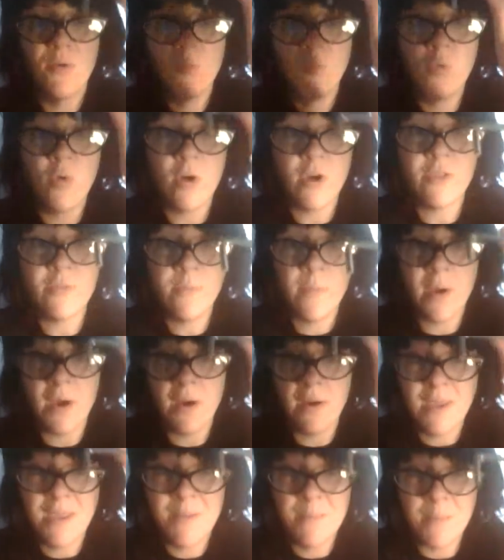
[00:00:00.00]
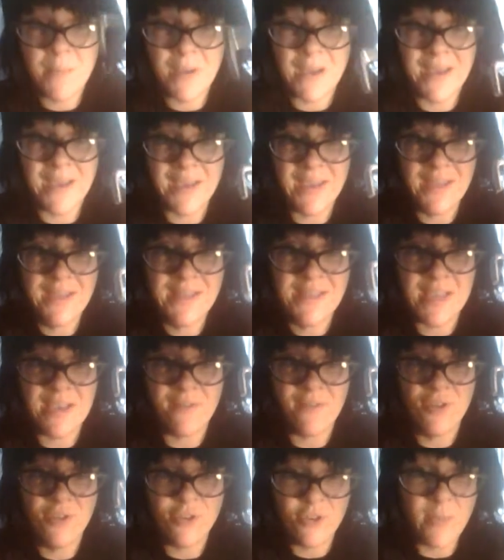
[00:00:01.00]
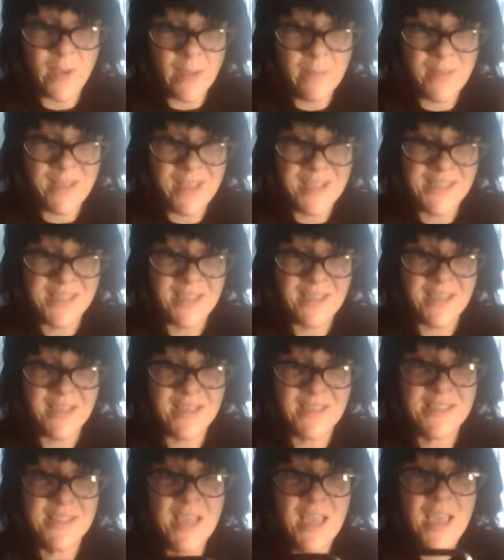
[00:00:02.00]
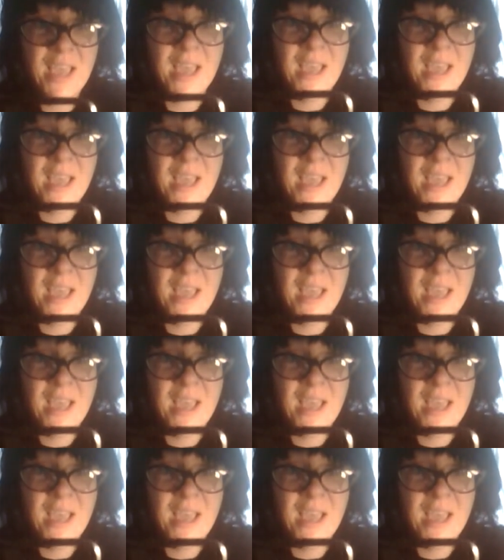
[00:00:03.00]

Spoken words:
Worth bearing in mind if you do buy plates like this,